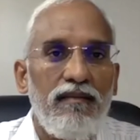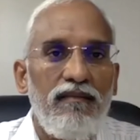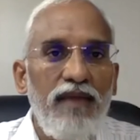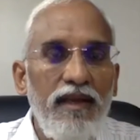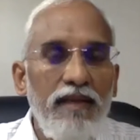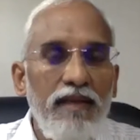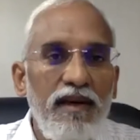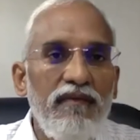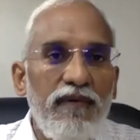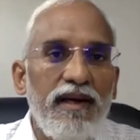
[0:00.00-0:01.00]
very
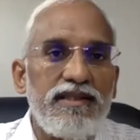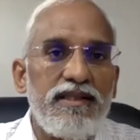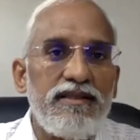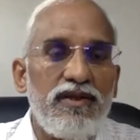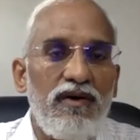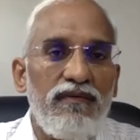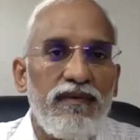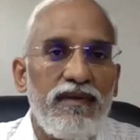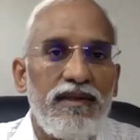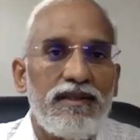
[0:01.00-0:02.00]
many facets of
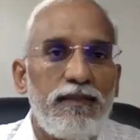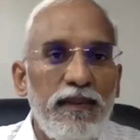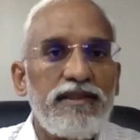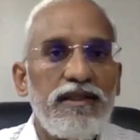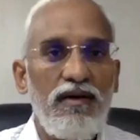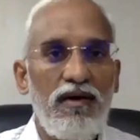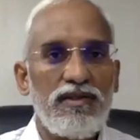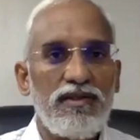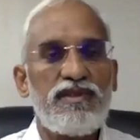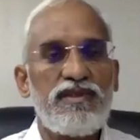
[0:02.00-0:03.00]
special
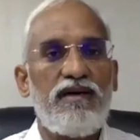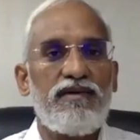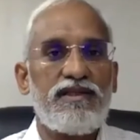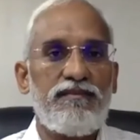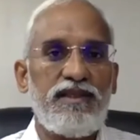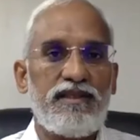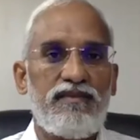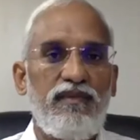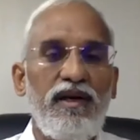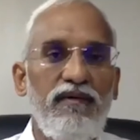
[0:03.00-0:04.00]
laws which cover
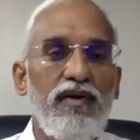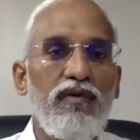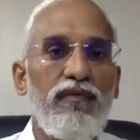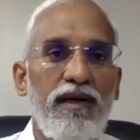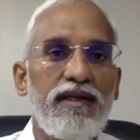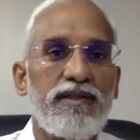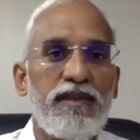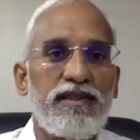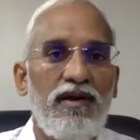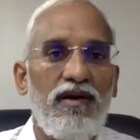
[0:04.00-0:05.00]
subjects. Whenever you find a
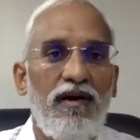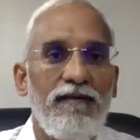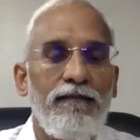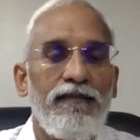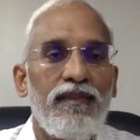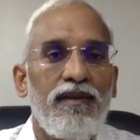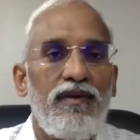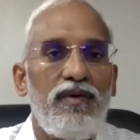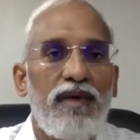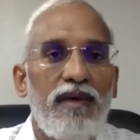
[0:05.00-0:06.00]
special law,
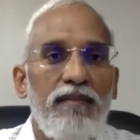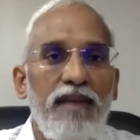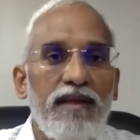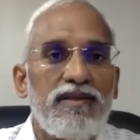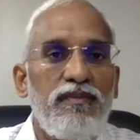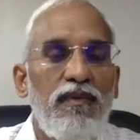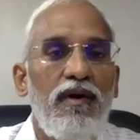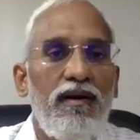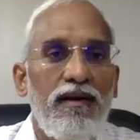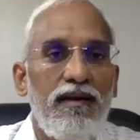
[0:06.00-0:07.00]
you can make a
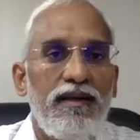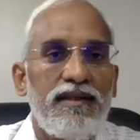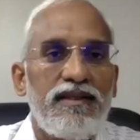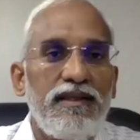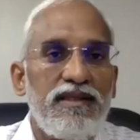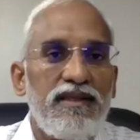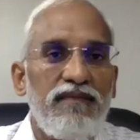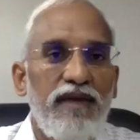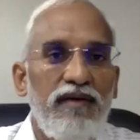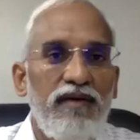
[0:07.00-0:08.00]
small search
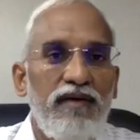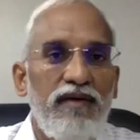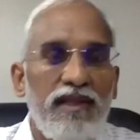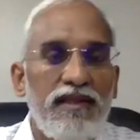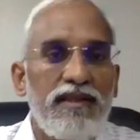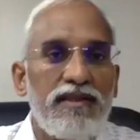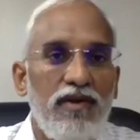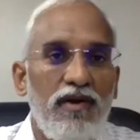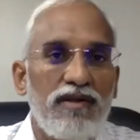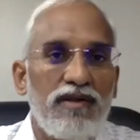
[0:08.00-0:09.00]
and find out whether this
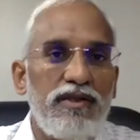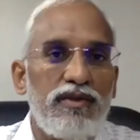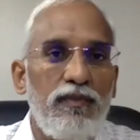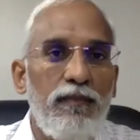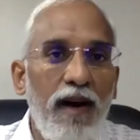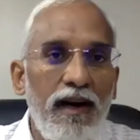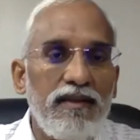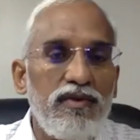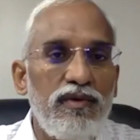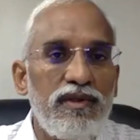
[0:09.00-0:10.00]
law seeks to
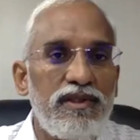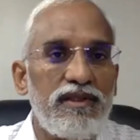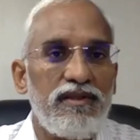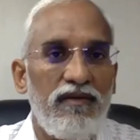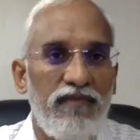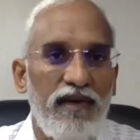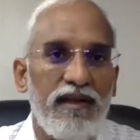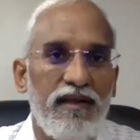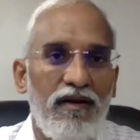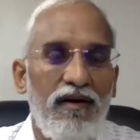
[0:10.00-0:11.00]
bar jurisdiction of any
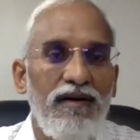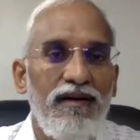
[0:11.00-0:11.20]
other law.